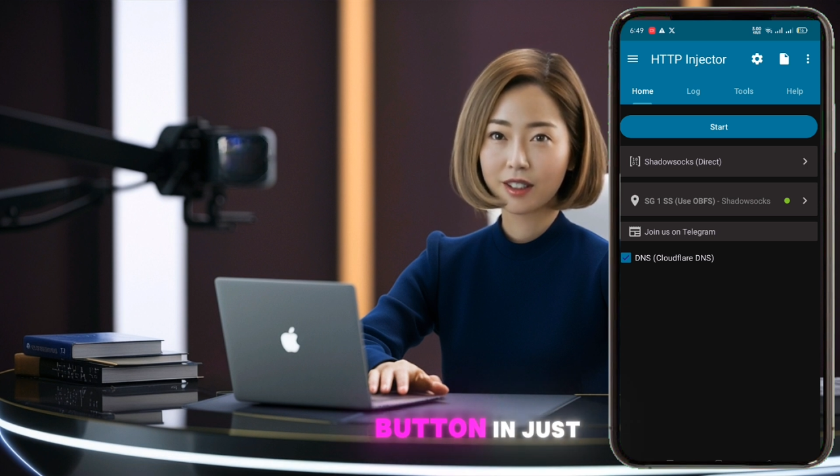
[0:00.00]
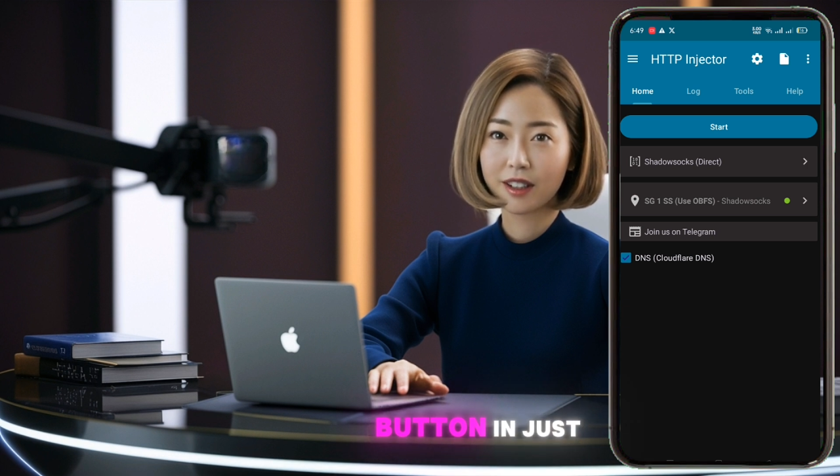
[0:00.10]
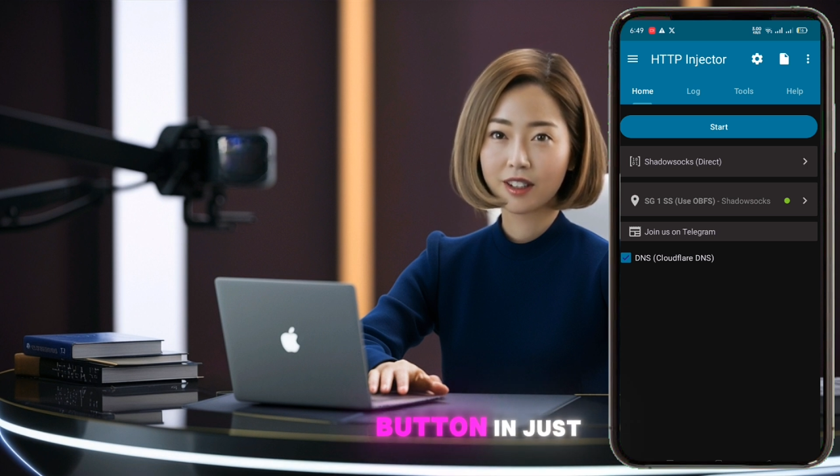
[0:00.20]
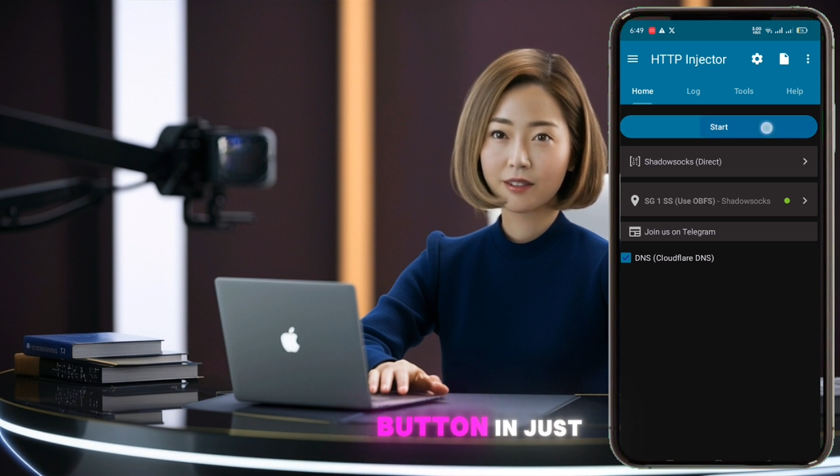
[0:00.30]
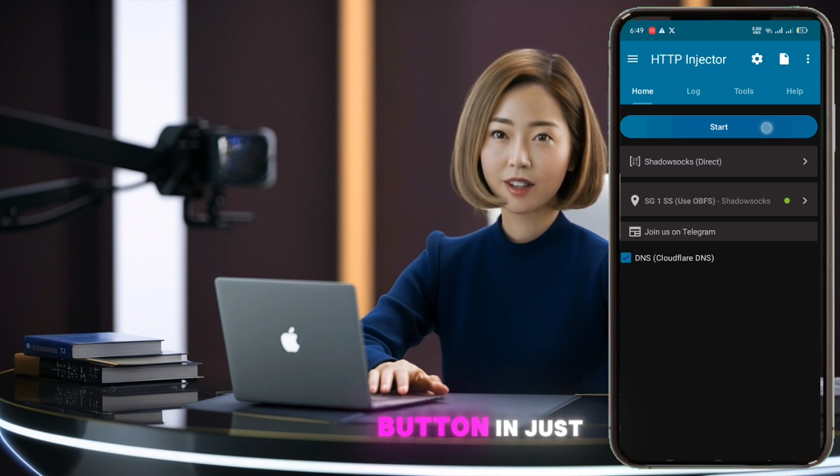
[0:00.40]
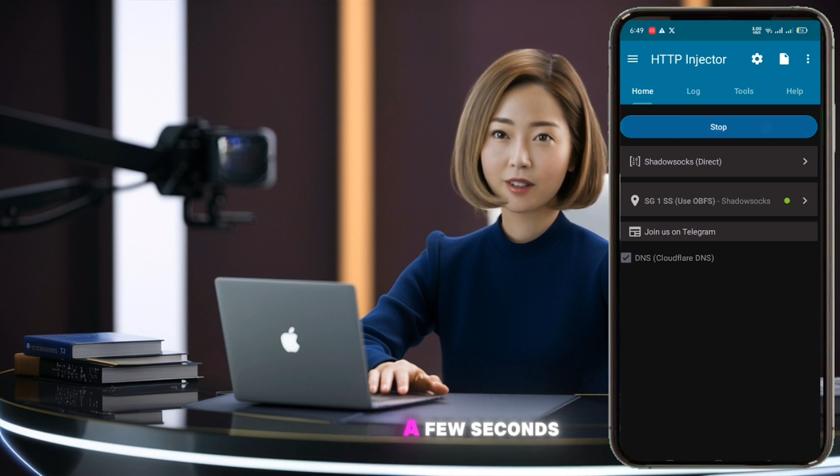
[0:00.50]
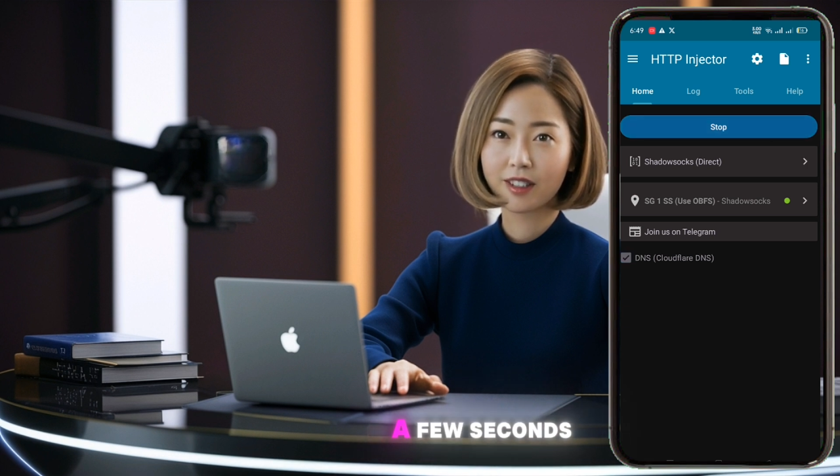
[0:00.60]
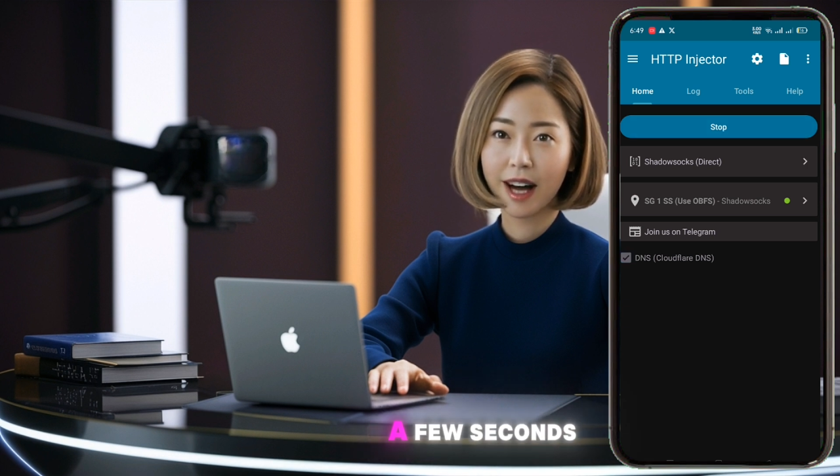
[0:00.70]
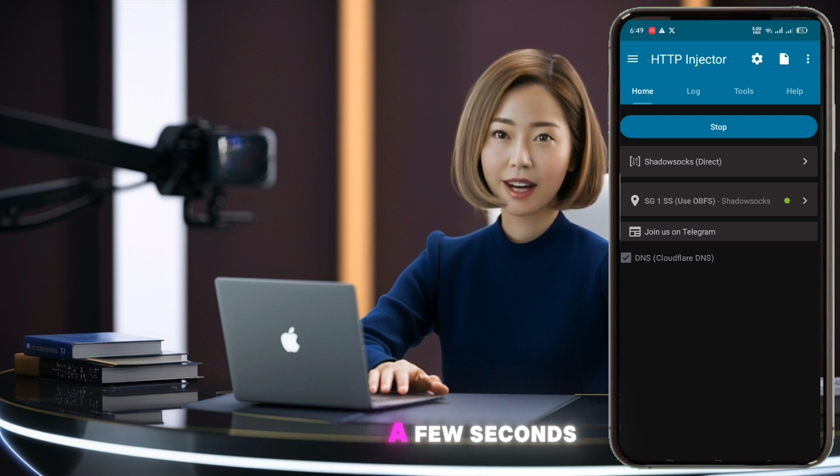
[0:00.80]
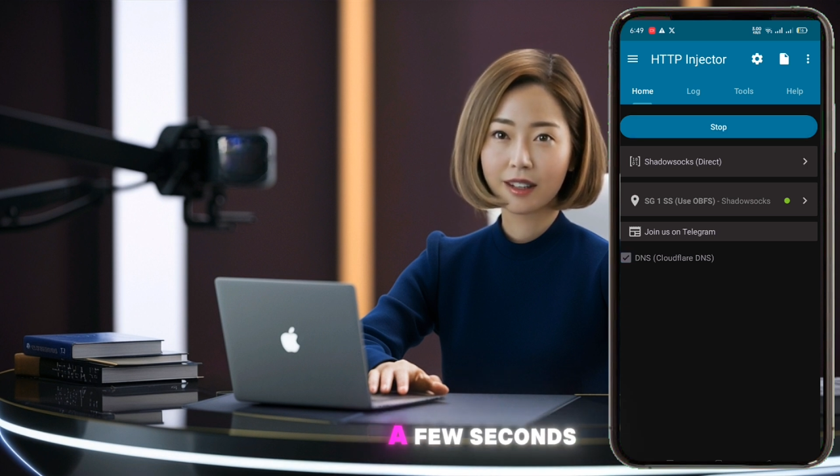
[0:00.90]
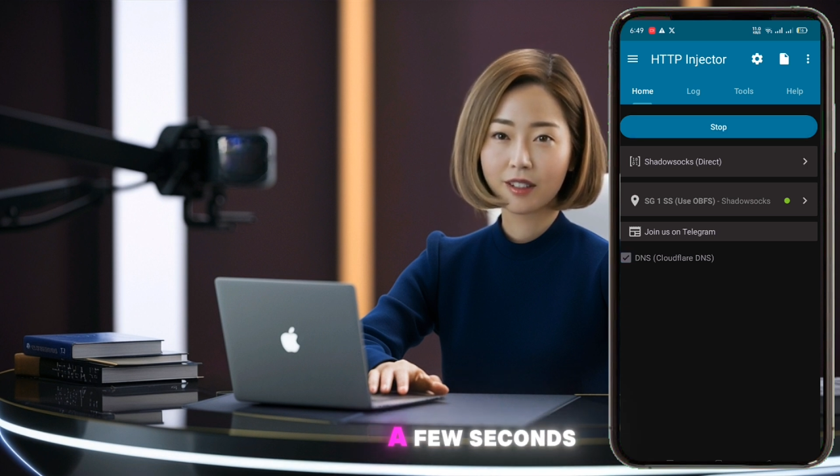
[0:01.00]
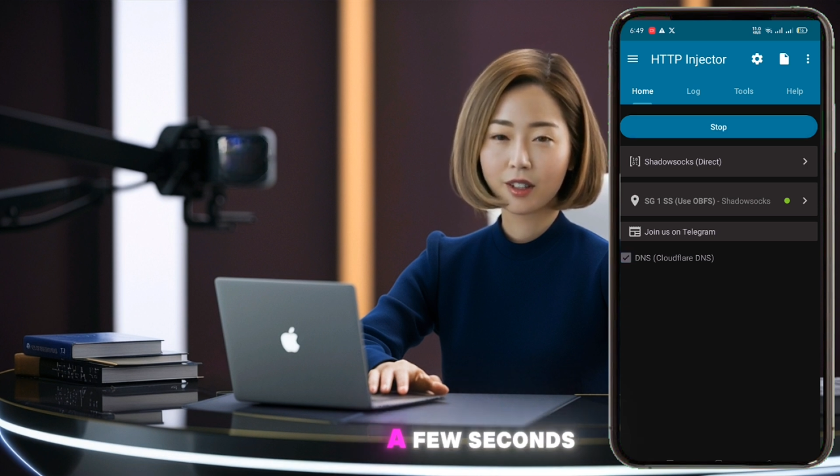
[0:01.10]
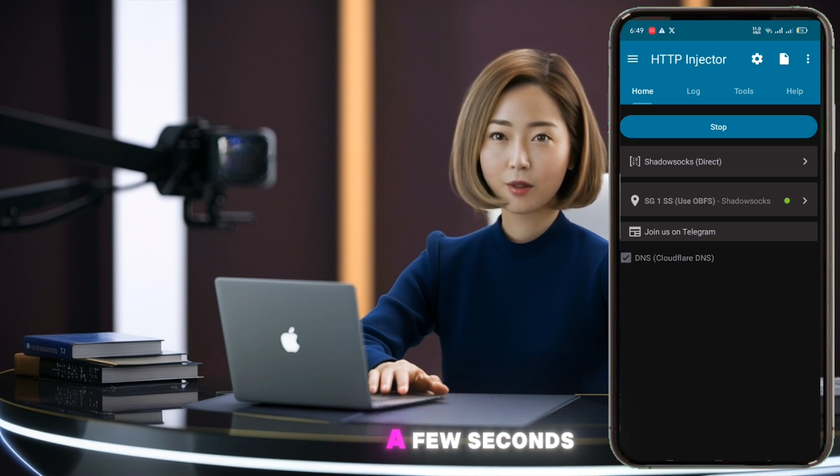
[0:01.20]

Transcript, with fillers: just a few seconds,